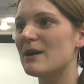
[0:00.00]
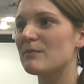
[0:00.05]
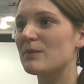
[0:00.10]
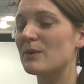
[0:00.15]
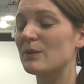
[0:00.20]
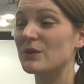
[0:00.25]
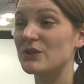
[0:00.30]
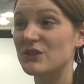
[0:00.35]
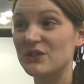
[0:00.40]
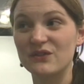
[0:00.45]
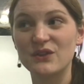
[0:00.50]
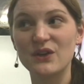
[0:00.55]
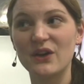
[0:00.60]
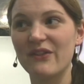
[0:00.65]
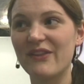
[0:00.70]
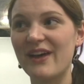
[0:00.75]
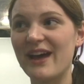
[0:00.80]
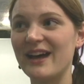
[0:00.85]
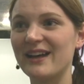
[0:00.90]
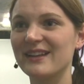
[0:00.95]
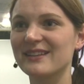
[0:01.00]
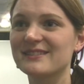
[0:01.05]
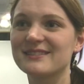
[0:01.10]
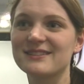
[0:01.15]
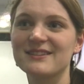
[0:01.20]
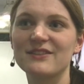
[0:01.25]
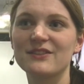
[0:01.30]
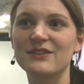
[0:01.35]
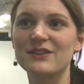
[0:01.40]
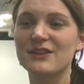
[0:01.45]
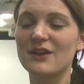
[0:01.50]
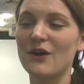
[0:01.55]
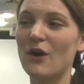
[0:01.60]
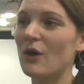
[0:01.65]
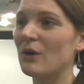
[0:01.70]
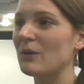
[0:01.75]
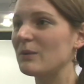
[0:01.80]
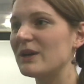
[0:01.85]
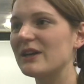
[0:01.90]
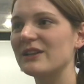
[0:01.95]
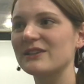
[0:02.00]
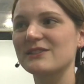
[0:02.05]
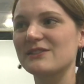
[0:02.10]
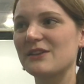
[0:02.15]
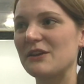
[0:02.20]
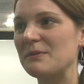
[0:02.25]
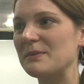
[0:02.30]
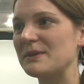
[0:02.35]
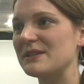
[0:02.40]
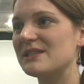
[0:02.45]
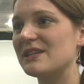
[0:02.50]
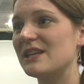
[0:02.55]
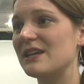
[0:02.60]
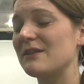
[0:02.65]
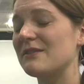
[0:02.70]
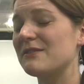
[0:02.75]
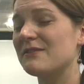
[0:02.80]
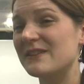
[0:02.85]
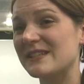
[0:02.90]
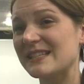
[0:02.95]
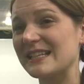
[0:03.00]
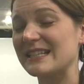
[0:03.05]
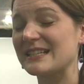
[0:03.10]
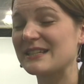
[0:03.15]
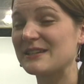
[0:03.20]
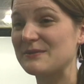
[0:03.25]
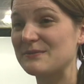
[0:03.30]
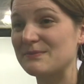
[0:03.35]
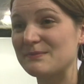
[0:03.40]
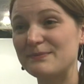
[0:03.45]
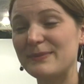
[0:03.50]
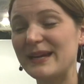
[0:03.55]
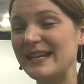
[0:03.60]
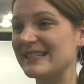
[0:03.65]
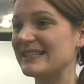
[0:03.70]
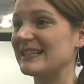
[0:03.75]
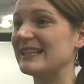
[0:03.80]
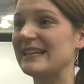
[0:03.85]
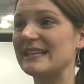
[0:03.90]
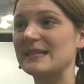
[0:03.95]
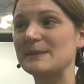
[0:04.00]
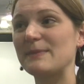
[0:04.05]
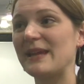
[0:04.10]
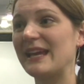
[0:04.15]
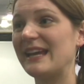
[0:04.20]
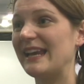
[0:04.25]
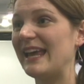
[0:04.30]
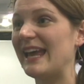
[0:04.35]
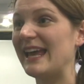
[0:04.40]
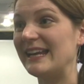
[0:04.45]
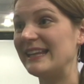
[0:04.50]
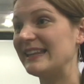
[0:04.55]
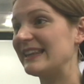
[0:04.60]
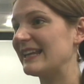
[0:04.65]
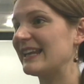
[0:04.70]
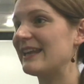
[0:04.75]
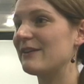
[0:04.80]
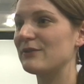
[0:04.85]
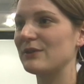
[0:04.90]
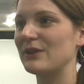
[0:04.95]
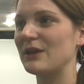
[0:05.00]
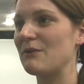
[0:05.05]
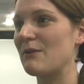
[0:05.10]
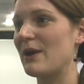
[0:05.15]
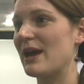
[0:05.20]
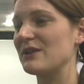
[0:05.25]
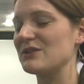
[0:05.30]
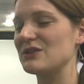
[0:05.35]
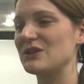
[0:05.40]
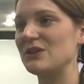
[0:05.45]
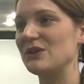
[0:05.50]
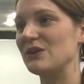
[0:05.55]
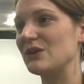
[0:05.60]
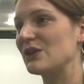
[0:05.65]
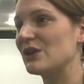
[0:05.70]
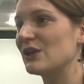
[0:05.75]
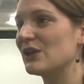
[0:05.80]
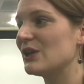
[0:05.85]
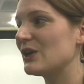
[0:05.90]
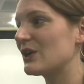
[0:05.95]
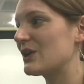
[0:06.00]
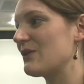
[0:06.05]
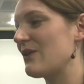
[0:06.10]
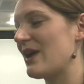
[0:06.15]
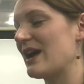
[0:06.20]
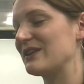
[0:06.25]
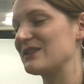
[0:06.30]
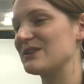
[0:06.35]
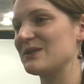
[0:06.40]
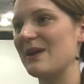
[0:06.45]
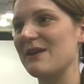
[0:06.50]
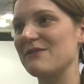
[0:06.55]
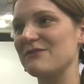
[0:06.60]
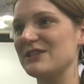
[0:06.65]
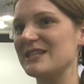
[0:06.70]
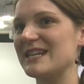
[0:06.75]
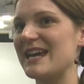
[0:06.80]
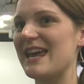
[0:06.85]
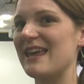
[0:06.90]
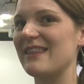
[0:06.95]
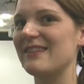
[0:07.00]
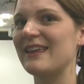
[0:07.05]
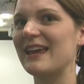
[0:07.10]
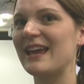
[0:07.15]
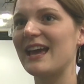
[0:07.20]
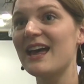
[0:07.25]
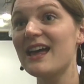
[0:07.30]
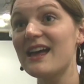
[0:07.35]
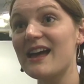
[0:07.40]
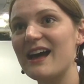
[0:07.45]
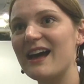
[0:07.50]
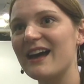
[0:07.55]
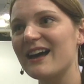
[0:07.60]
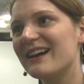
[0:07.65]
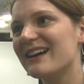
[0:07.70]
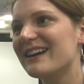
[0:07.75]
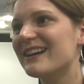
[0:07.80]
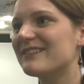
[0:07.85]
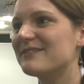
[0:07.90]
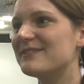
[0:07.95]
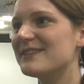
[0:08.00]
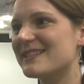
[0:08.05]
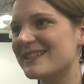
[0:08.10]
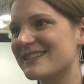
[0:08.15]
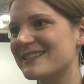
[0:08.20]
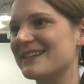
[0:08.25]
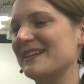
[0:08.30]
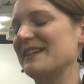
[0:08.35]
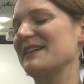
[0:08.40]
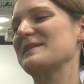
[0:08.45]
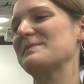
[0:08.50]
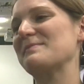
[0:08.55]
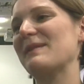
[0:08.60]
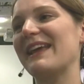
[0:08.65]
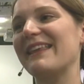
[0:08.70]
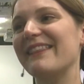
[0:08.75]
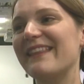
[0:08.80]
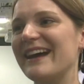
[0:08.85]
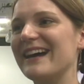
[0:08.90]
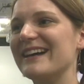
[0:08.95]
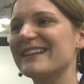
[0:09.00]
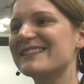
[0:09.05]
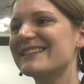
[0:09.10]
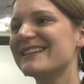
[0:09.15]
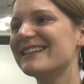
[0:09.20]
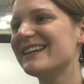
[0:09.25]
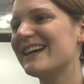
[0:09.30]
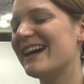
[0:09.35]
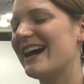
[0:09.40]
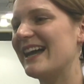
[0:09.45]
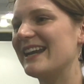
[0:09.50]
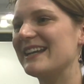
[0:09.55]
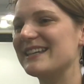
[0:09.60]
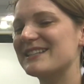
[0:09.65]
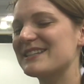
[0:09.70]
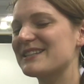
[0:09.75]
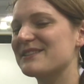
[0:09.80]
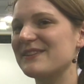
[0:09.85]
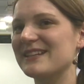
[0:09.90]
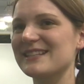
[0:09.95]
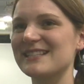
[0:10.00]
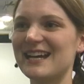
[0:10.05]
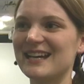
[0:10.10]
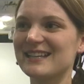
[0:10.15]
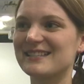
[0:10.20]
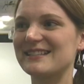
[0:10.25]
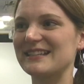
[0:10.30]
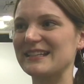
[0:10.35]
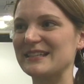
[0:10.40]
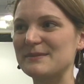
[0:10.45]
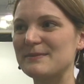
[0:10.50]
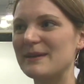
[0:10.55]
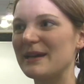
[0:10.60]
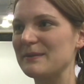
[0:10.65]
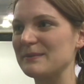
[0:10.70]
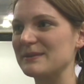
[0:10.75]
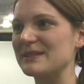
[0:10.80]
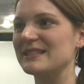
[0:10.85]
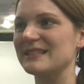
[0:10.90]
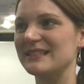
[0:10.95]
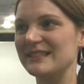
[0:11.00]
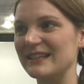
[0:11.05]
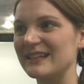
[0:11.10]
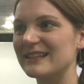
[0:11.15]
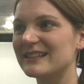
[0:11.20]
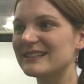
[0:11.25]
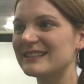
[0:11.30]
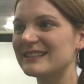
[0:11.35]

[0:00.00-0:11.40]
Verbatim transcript: but once you've got that the whole world is open to you and physics can basically explain anything and everything around you you can look around you every day and think ah physics can explain that and it's just fantastic to be able to do that.